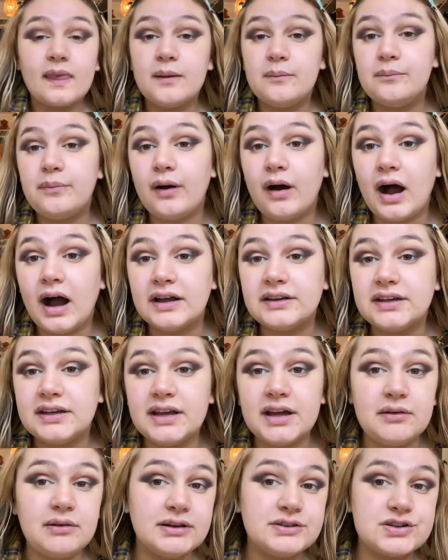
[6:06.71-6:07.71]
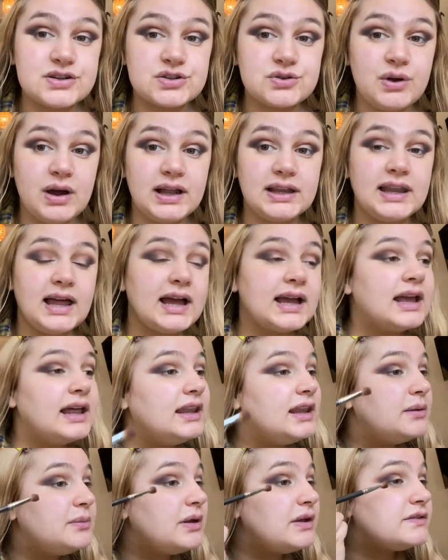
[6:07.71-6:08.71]
but i don't know i just quite like a
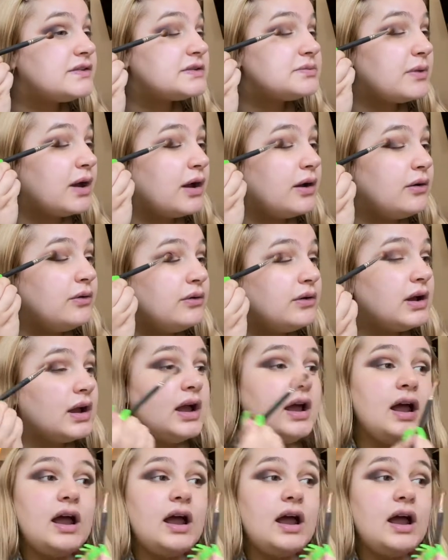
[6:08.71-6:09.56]
little bit of smoke